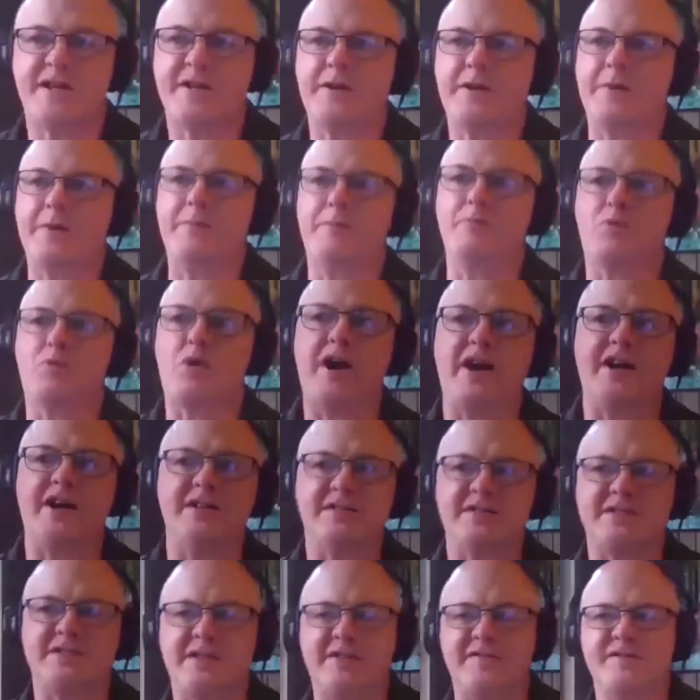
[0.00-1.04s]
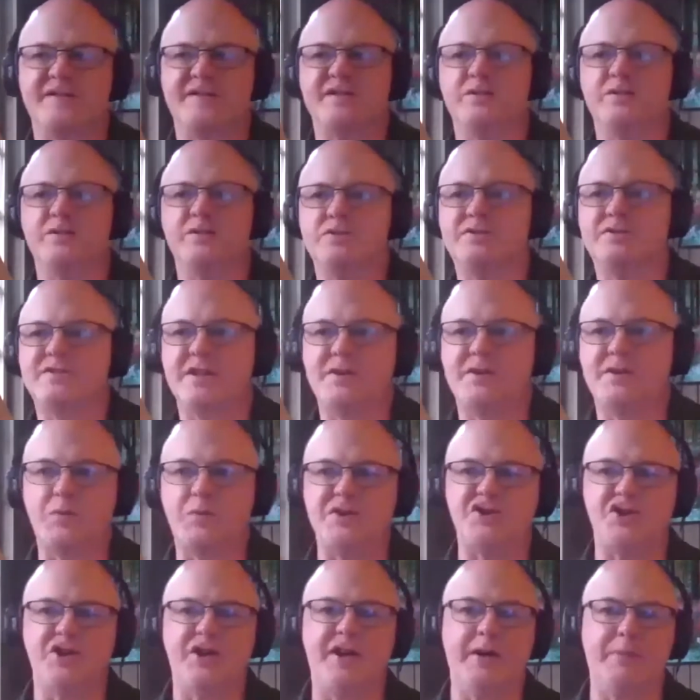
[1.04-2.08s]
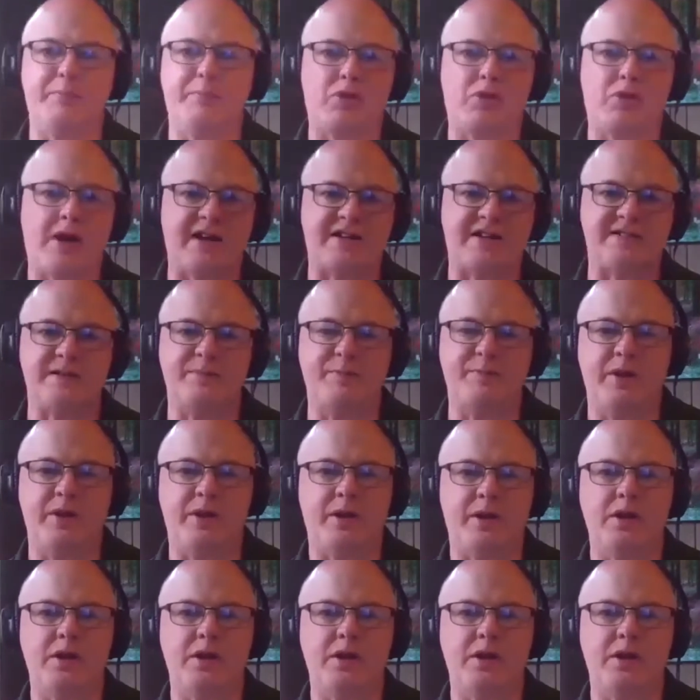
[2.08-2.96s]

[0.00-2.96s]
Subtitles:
that Brian Stevenson said we should get proximate.